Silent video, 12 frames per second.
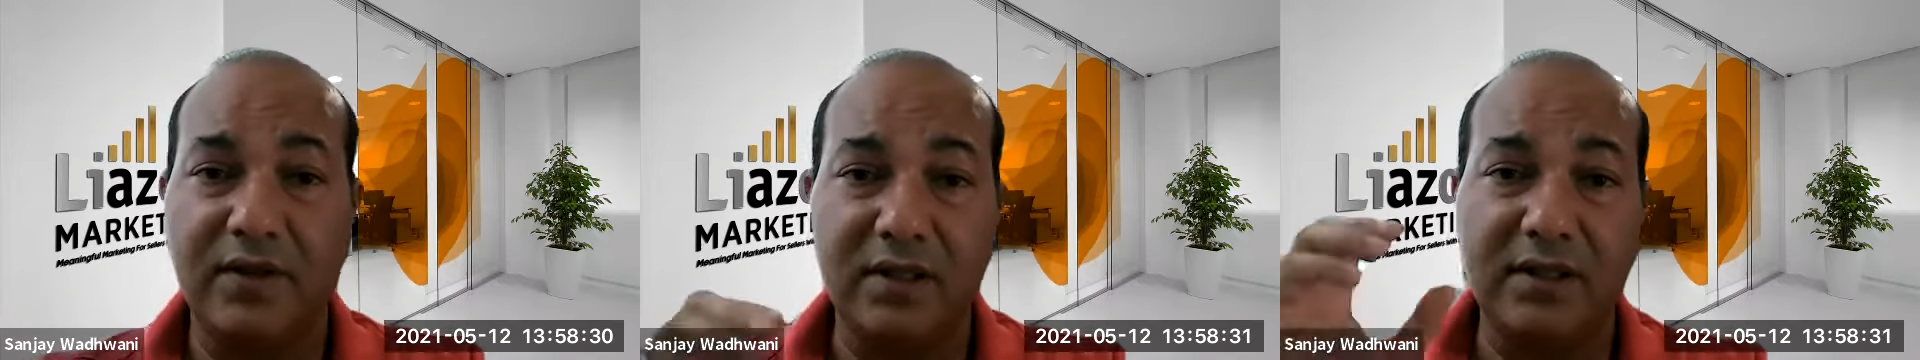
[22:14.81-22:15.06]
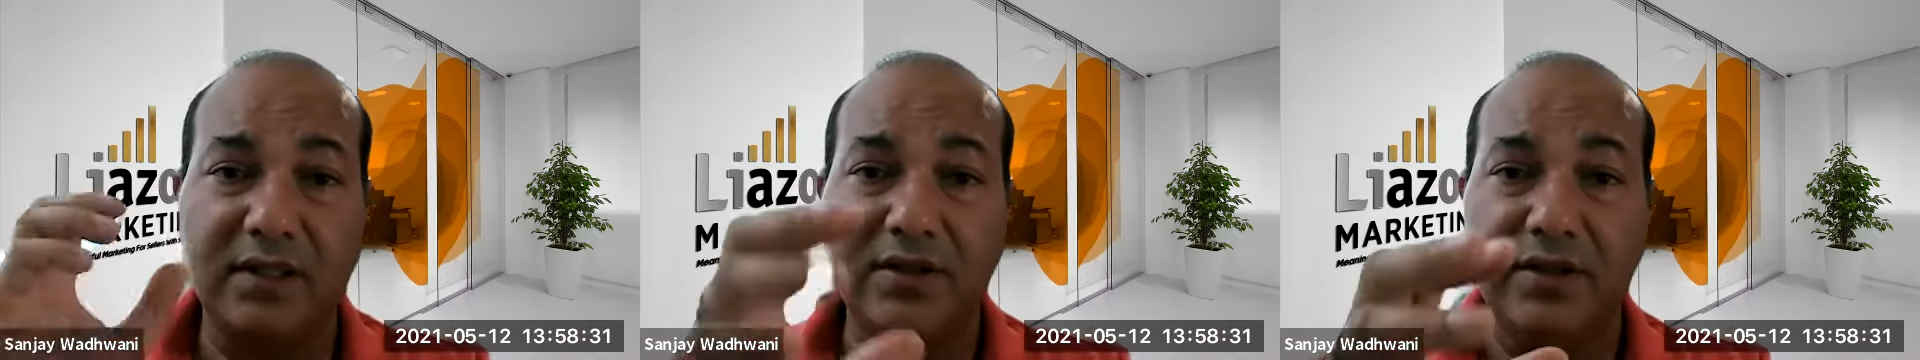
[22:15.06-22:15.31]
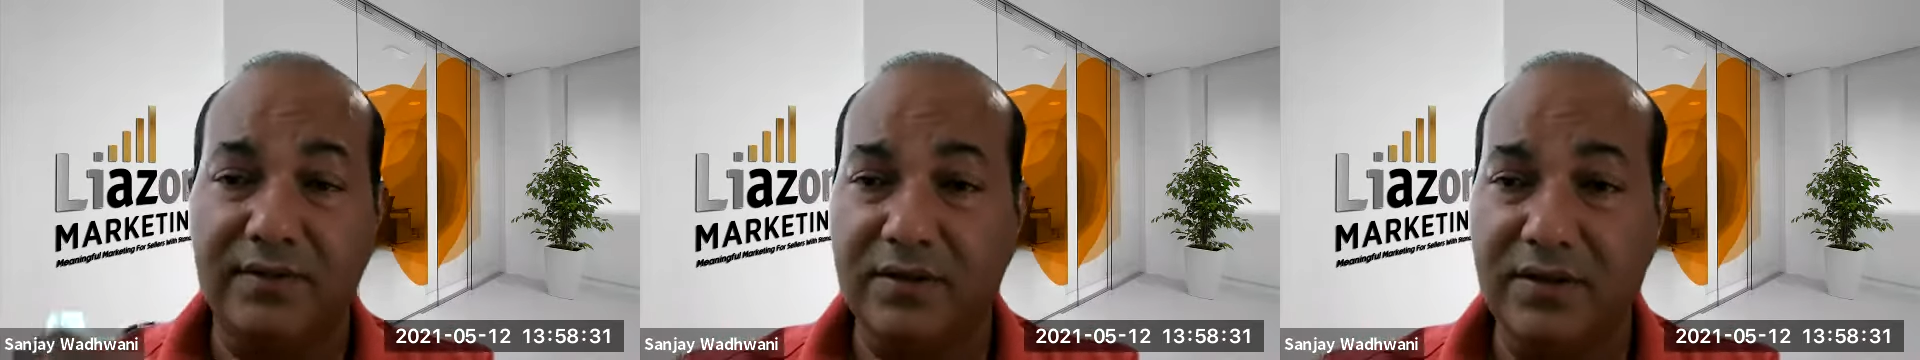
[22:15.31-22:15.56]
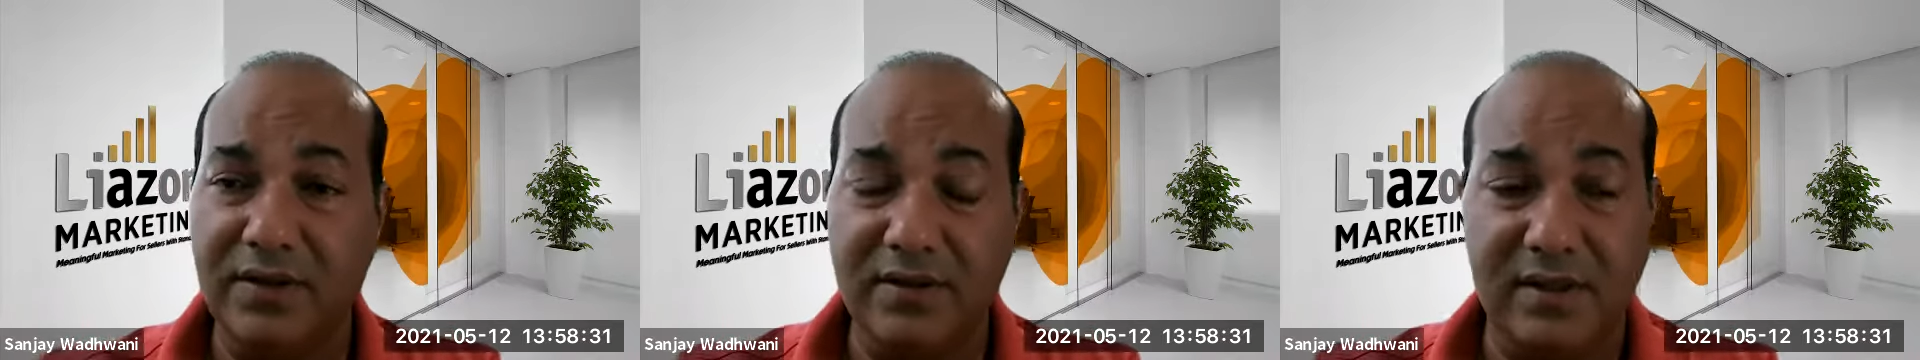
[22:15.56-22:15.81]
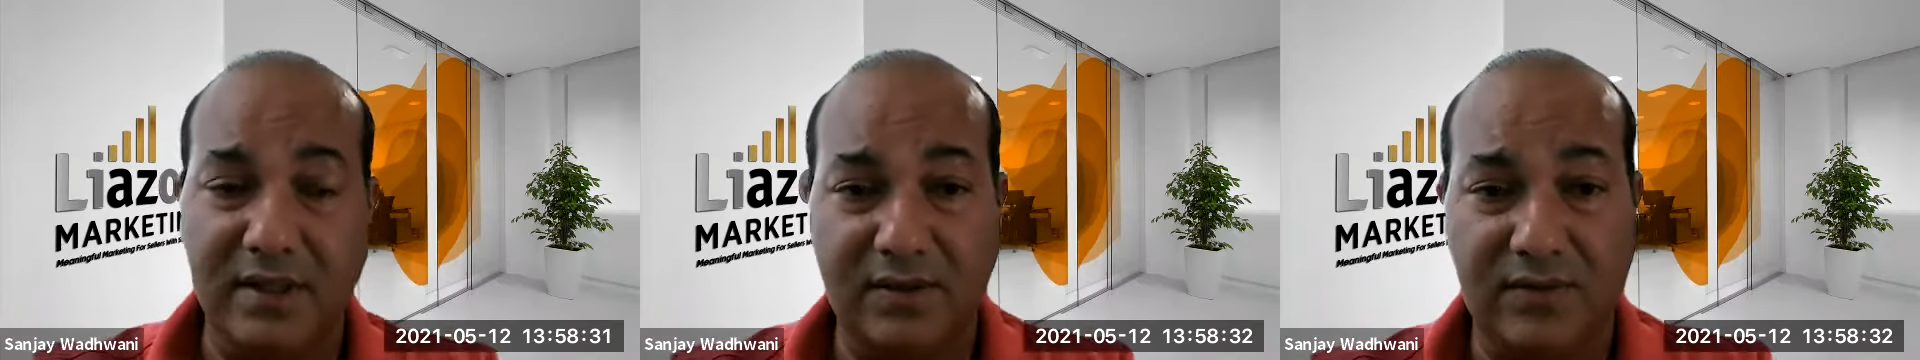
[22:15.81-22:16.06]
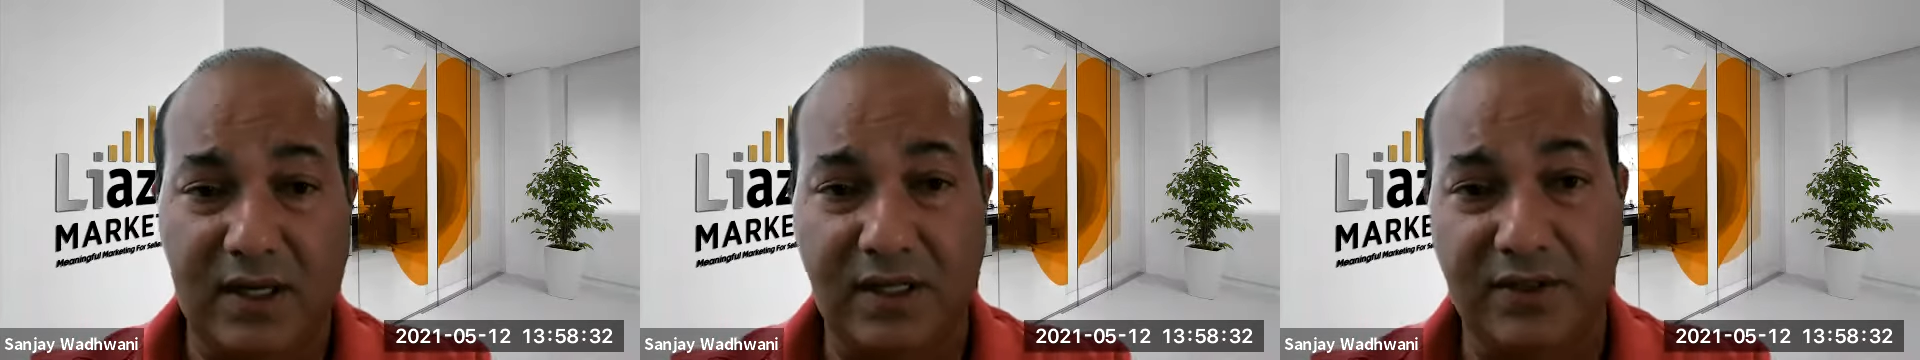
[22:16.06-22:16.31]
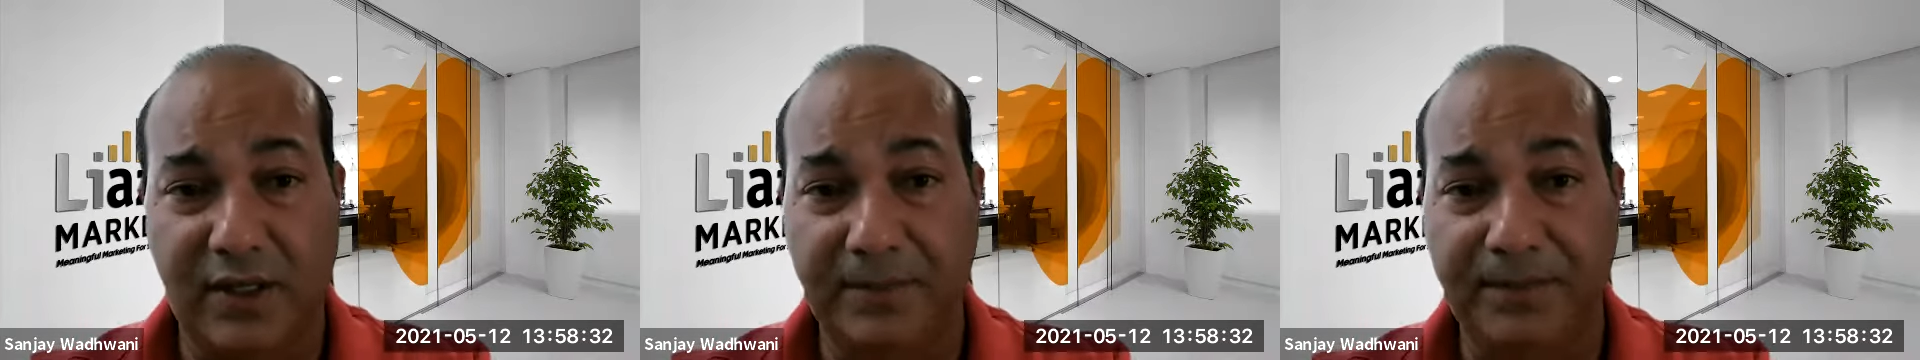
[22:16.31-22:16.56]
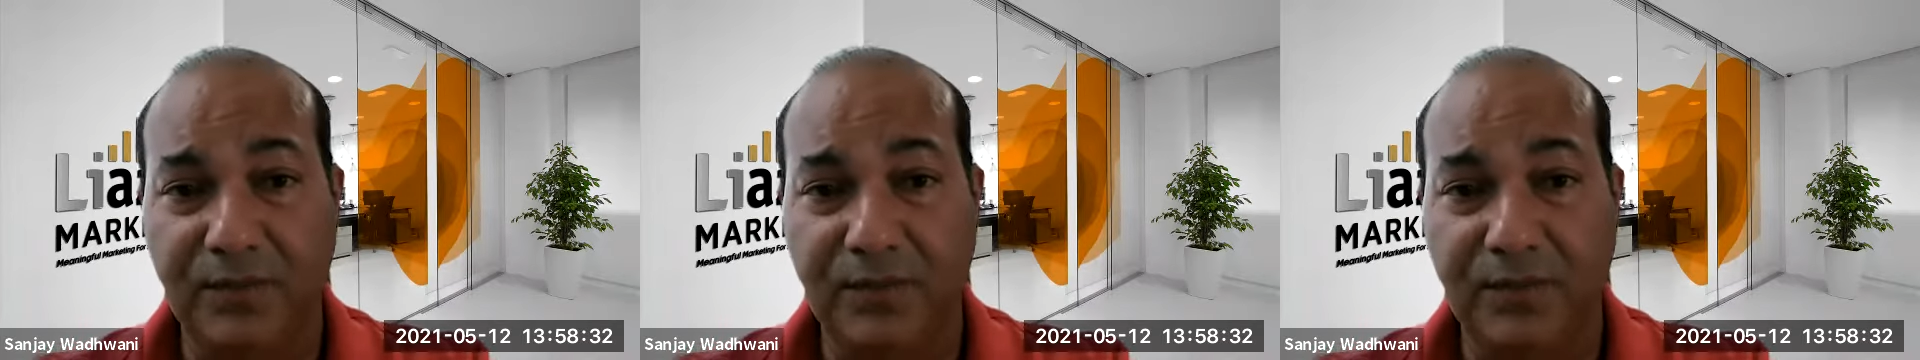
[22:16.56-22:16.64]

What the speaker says: further, you have to use this strategy.